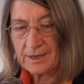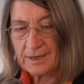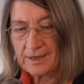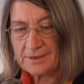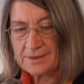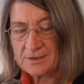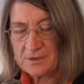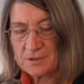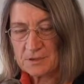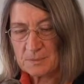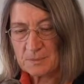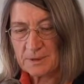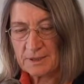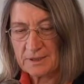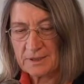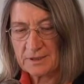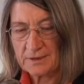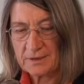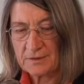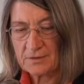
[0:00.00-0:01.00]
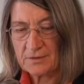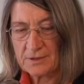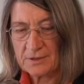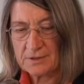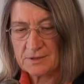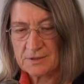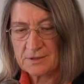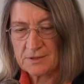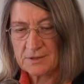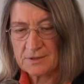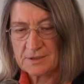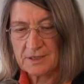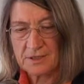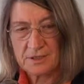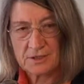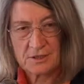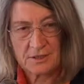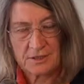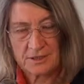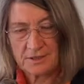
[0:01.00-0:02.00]
last speaker in this
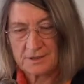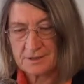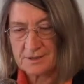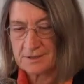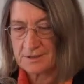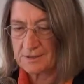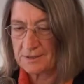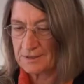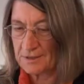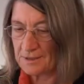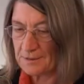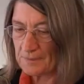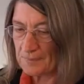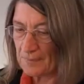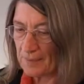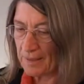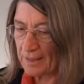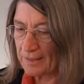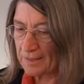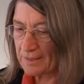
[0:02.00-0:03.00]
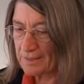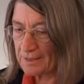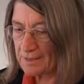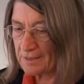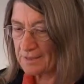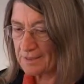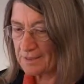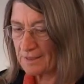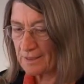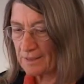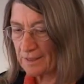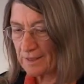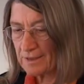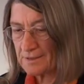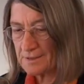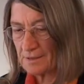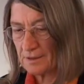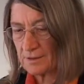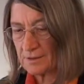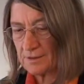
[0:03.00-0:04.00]
session is Letecia
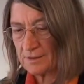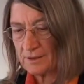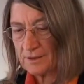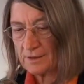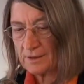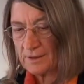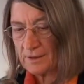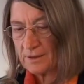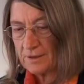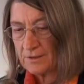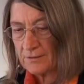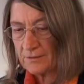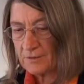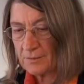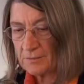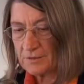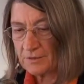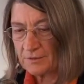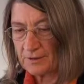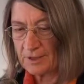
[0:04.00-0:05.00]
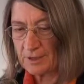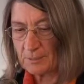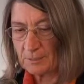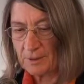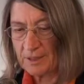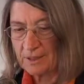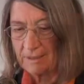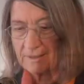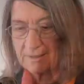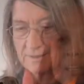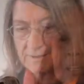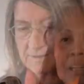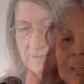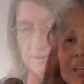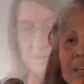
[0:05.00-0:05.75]
Layson from the Philippines.